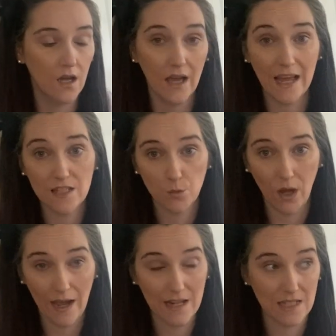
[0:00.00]
Hence why
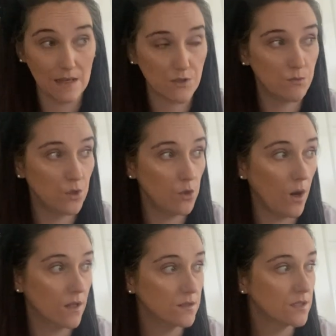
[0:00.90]
I had to get some new
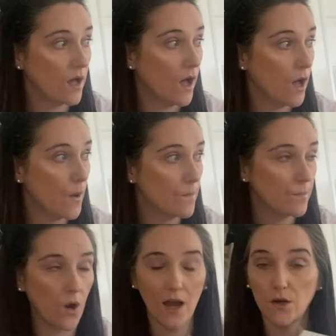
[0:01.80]
ones.
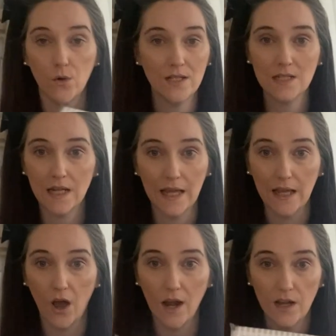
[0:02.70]
But
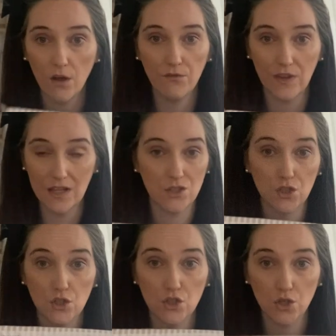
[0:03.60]
honestly, I love these
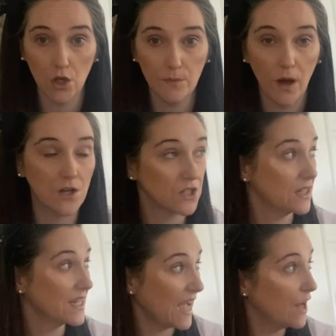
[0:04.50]
so much, and I
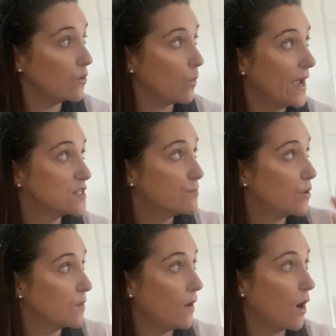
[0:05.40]
cannot wait to
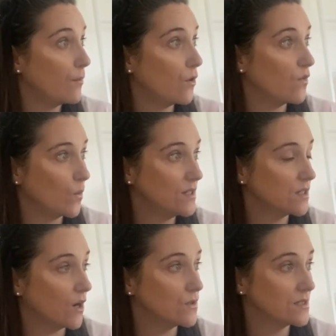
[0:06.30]
put them up on the
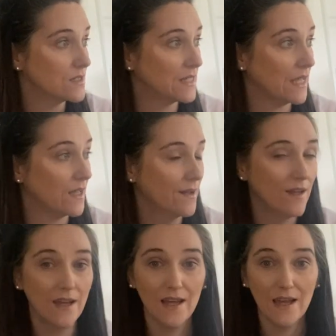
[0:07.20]
windows and see
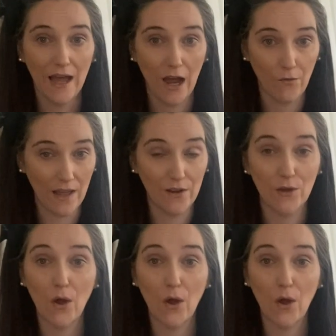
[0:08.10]
how they look.